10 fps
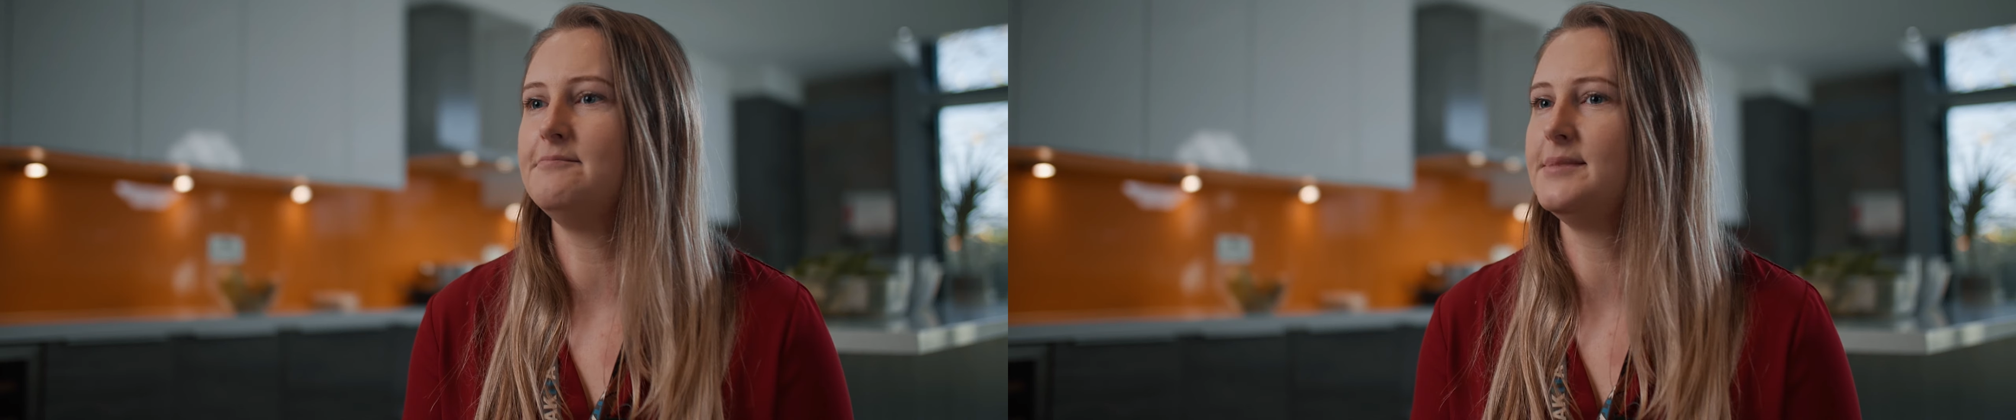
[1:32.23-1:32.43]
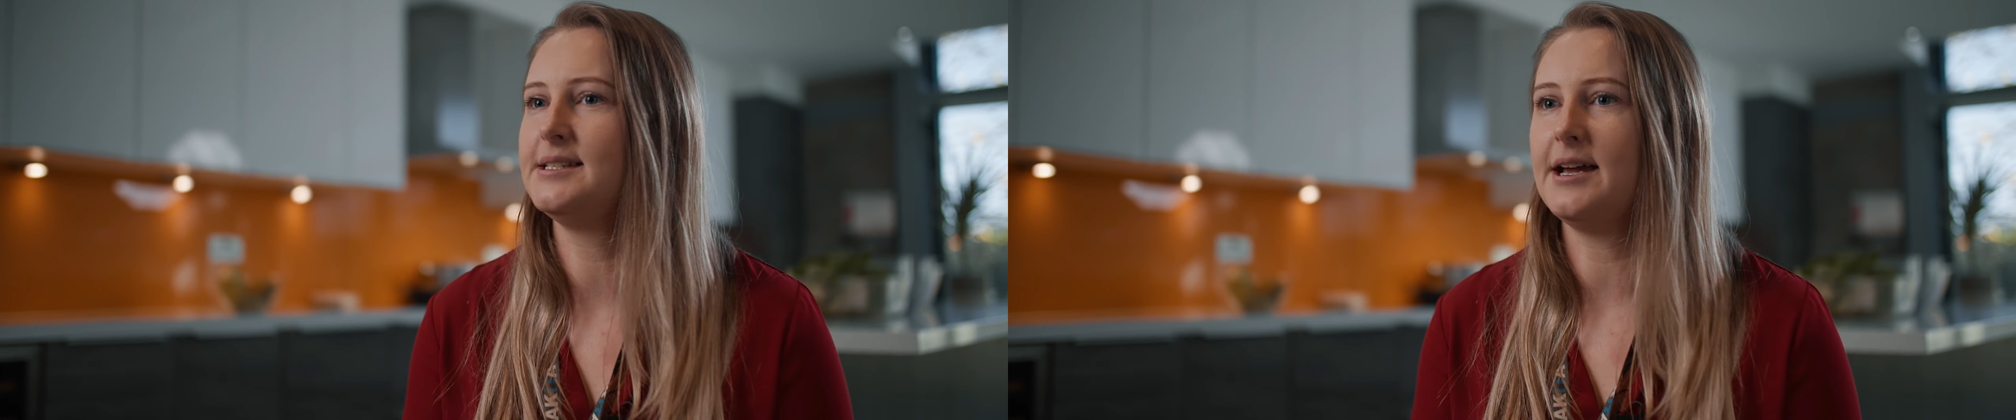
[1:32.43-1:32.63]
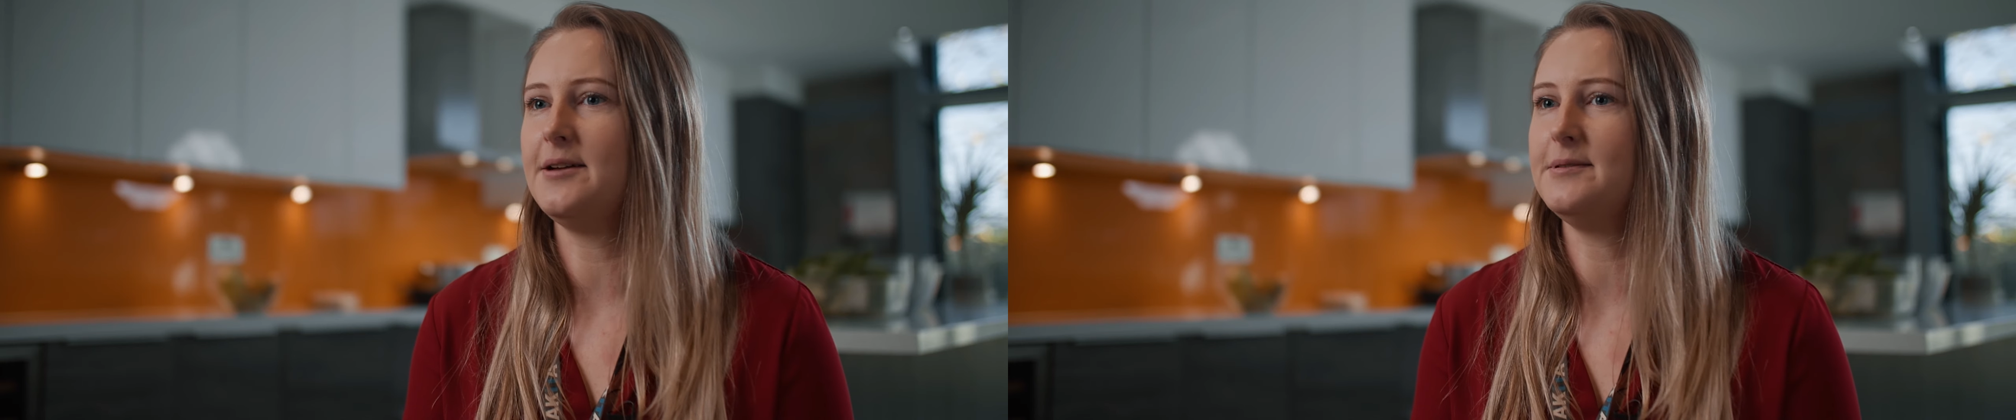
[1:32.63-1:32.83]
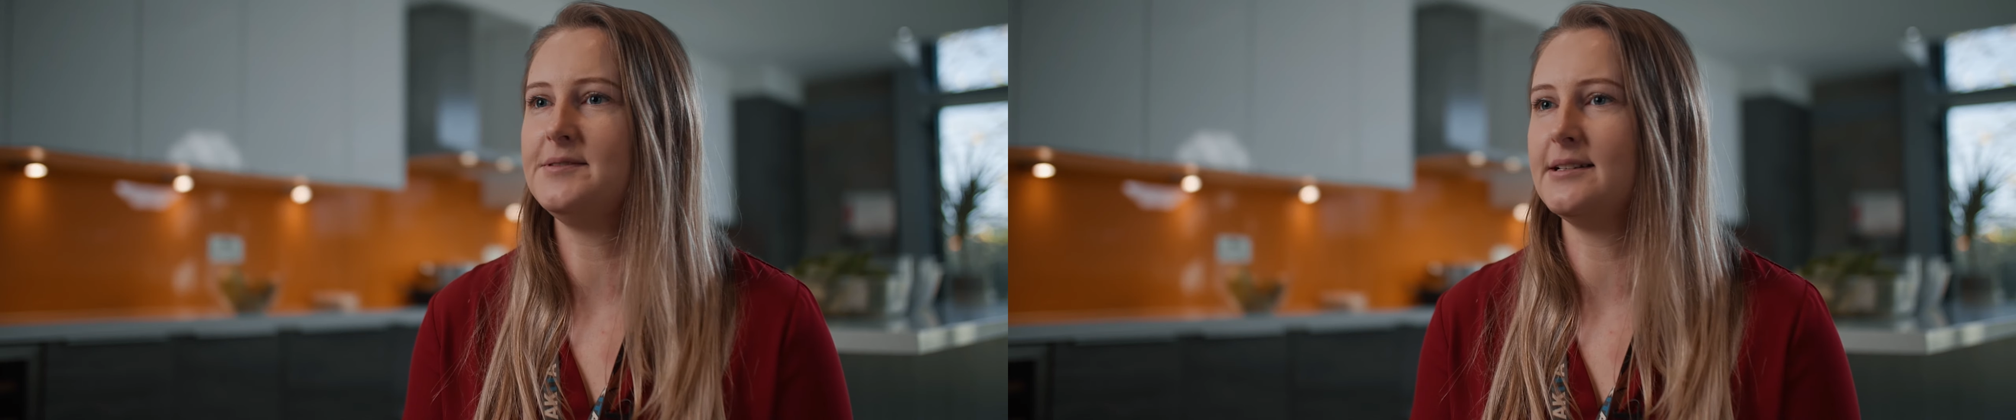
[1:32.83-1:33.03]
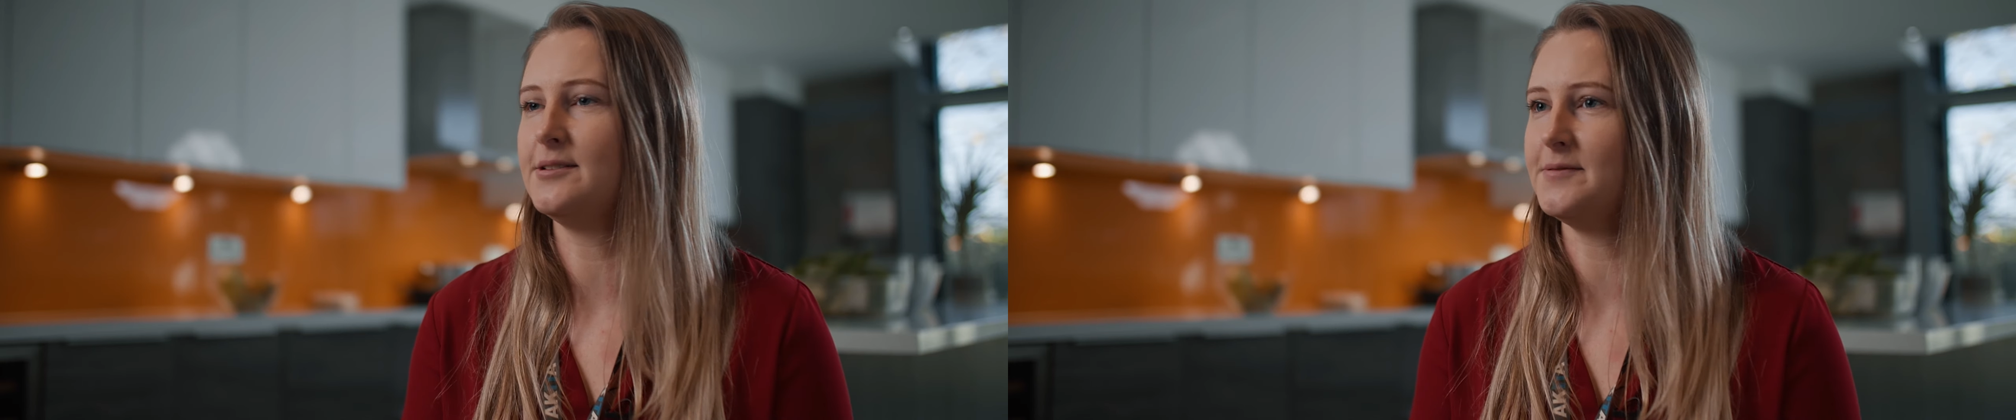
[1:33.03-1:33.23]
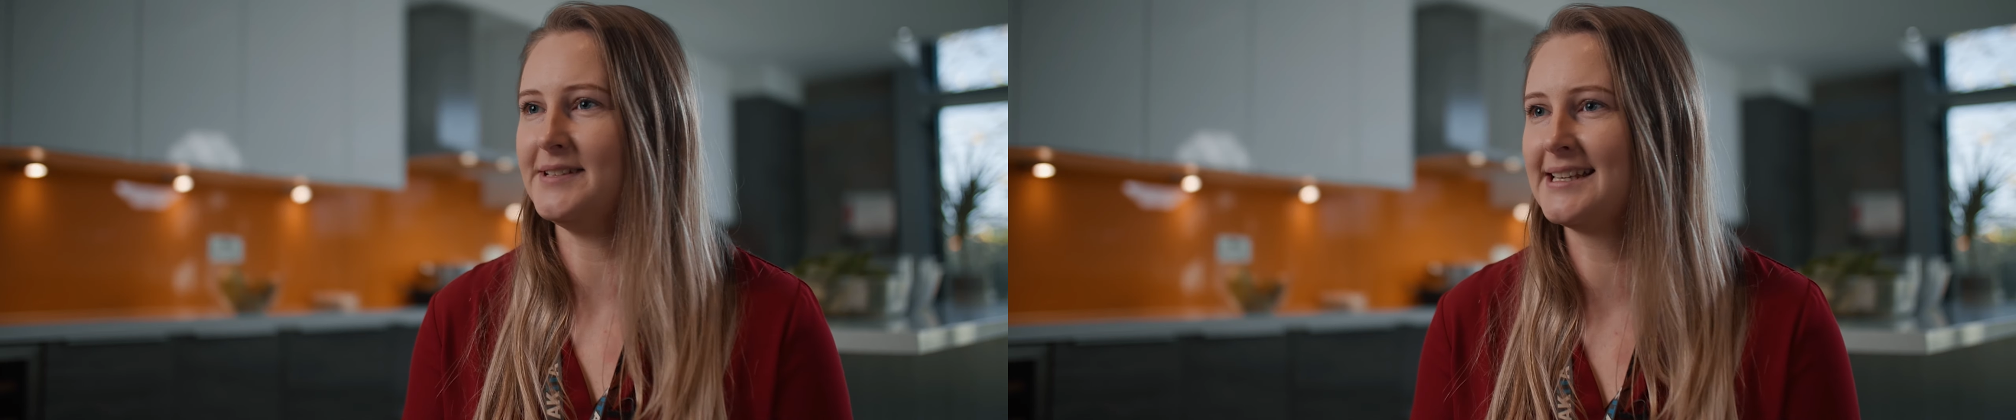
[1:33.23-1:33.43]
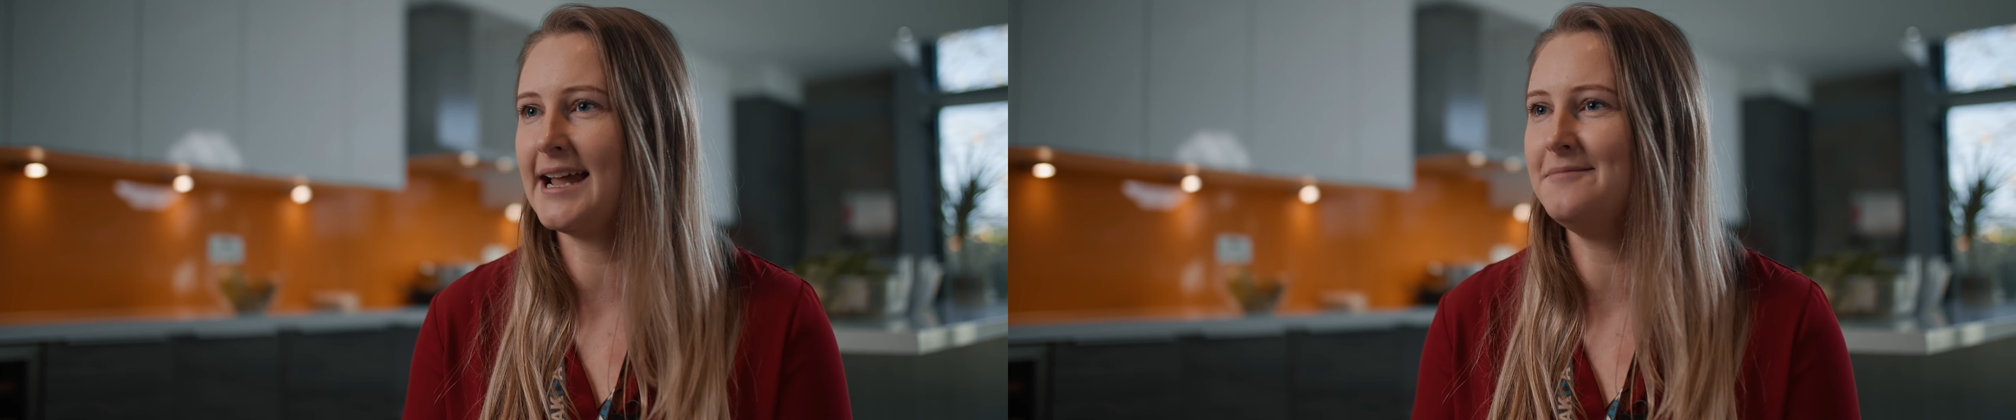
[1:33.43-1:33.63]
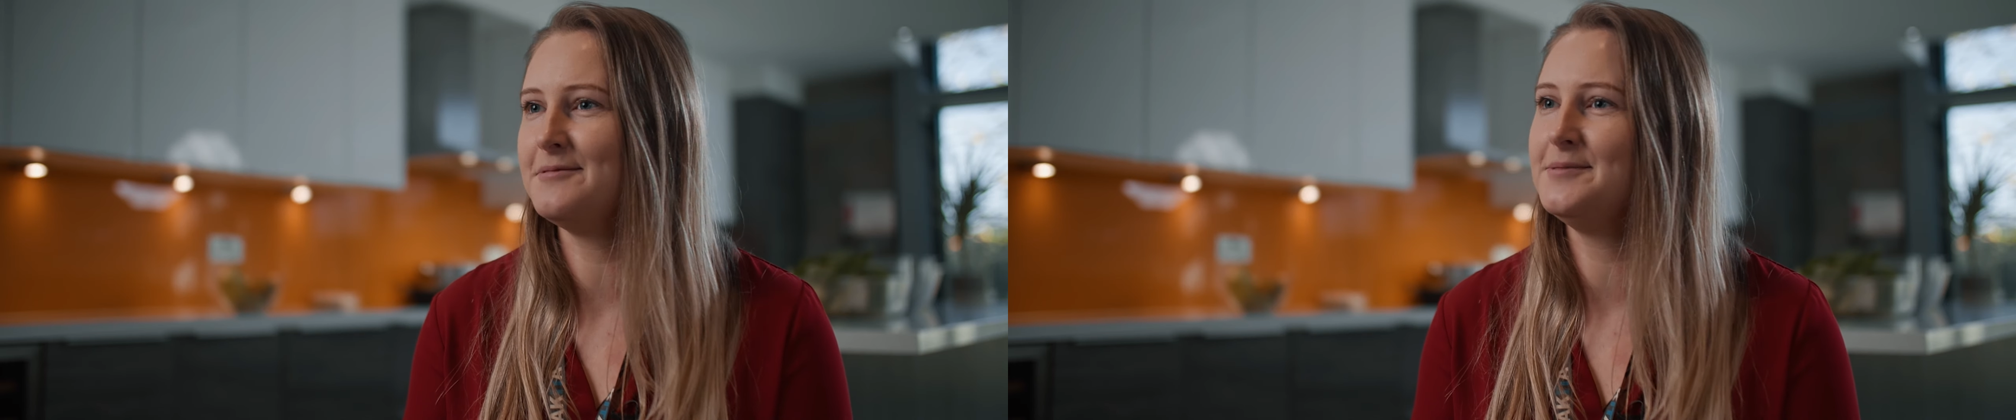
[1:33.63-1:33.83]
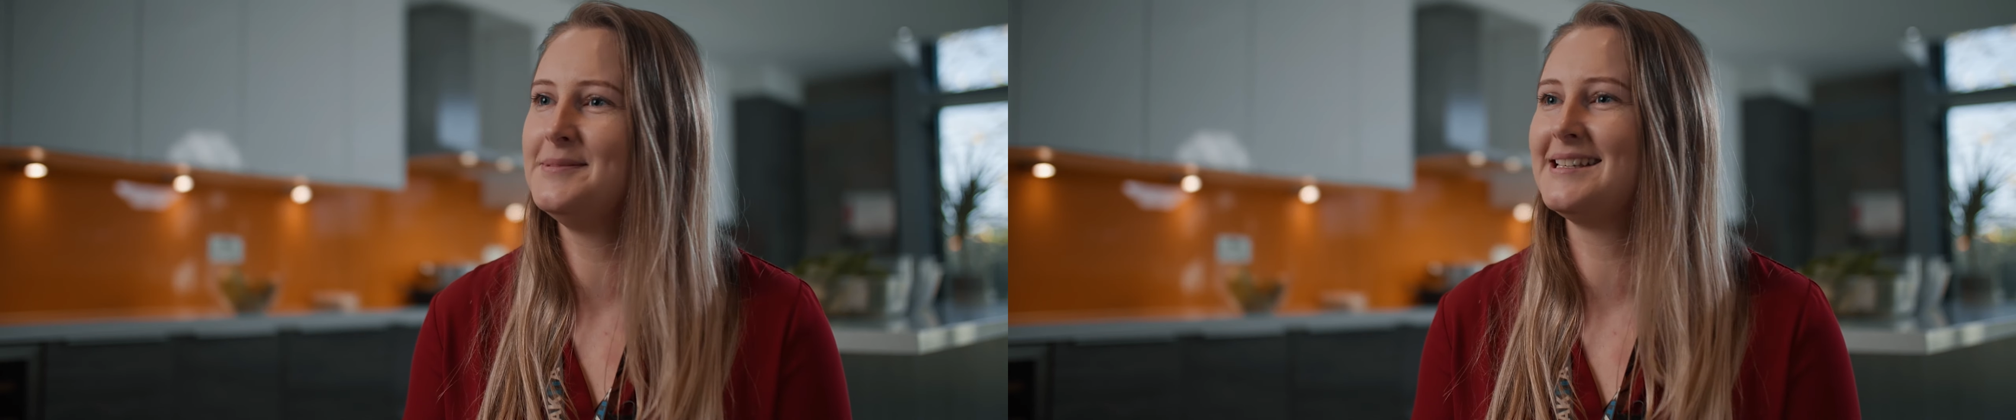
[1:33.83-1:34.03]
So we've done sort of escape rooms